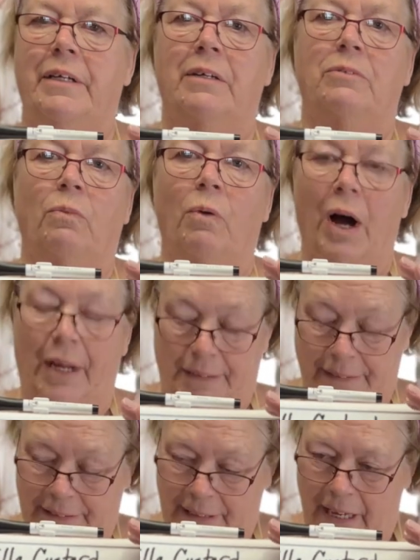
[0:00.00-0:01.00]
did
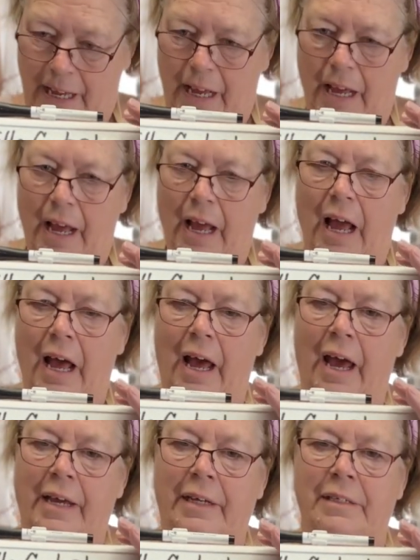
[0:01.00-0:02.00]
was
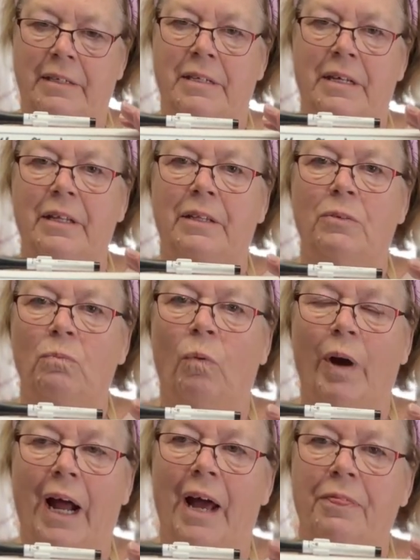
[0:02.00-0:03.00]
I did
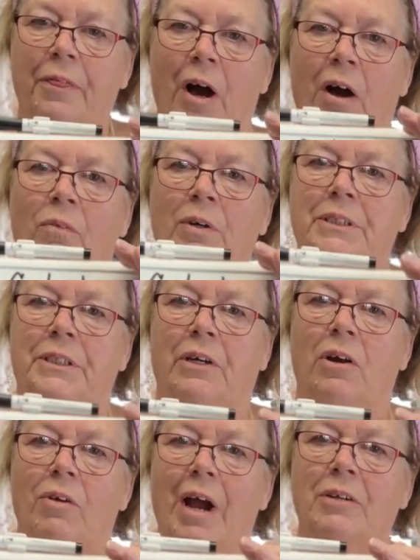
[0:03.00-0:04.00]
what I thought was the
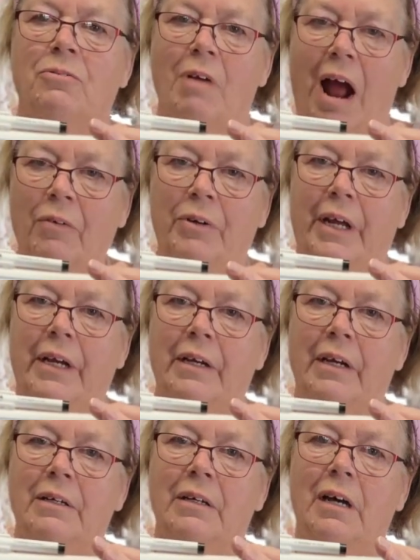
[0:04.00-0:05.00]
correct rounding
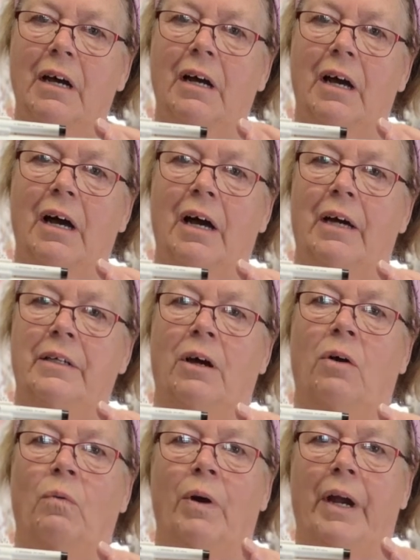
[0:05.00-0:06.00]
on
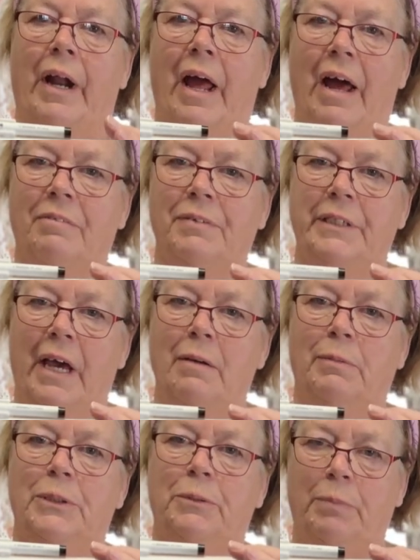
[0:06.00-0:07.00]
1.5
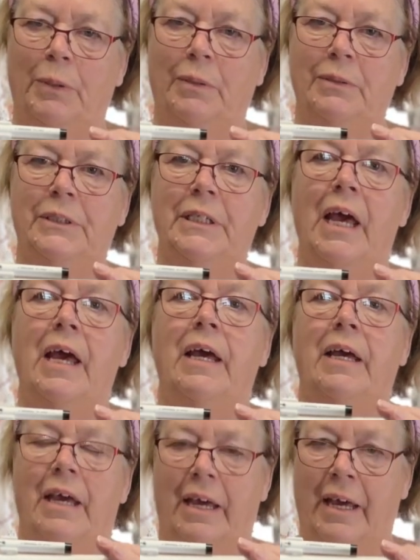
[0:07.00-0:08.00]
tablespoons,
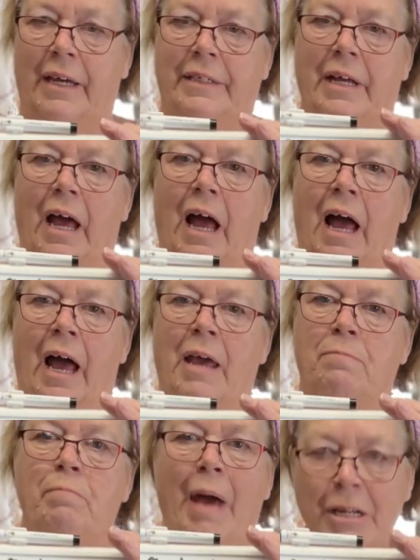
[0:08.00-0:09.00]
and I
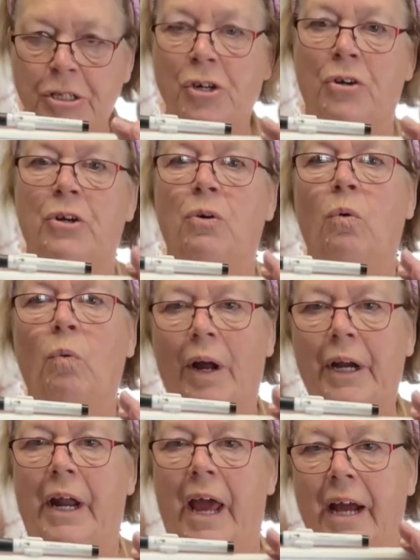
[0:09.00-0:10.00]
measured what
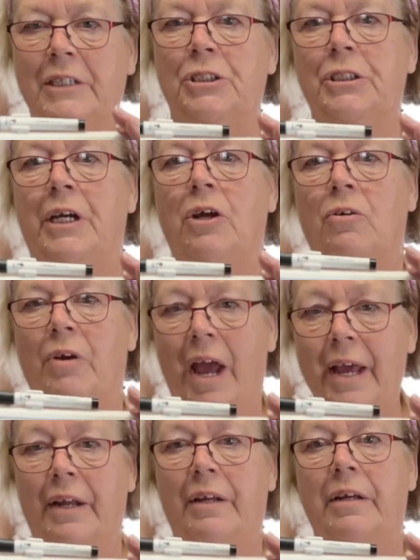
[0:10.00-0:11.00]
it actually
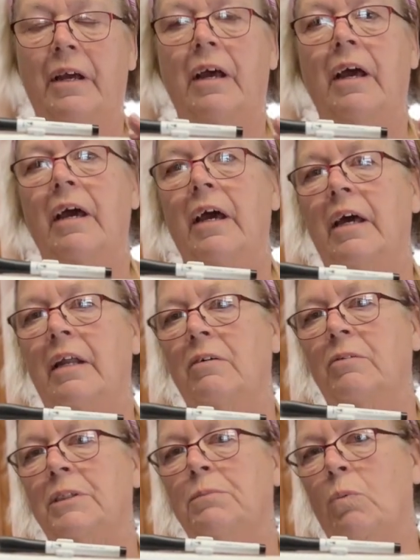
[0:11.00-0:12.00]
created, and it
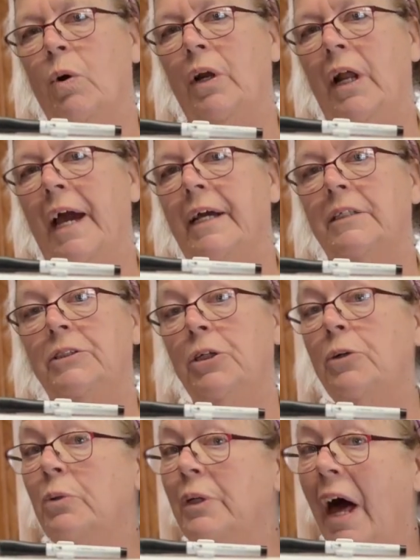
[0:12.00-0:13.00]
was more like
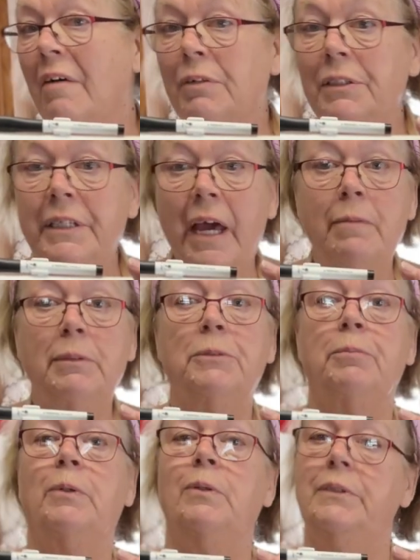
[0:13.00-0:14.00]
2 level
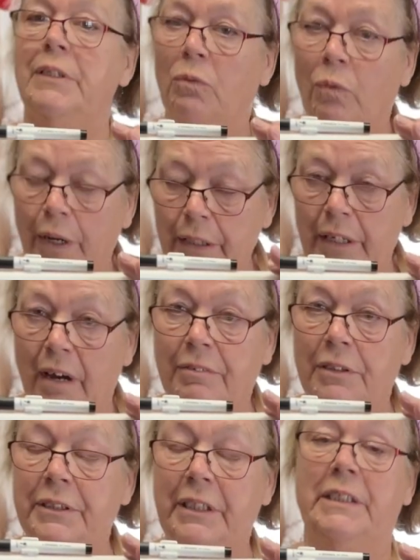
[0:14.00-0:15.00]
tablespoons and 1
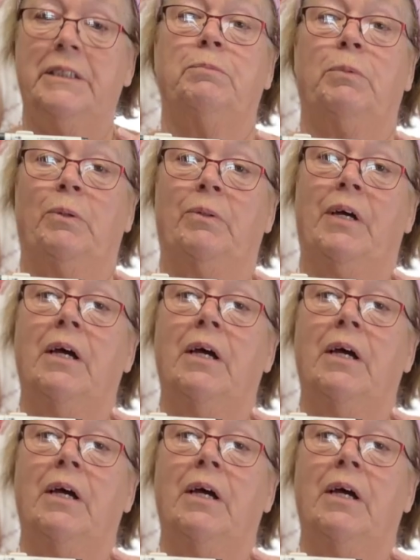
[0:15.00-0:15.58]
level teaspoon.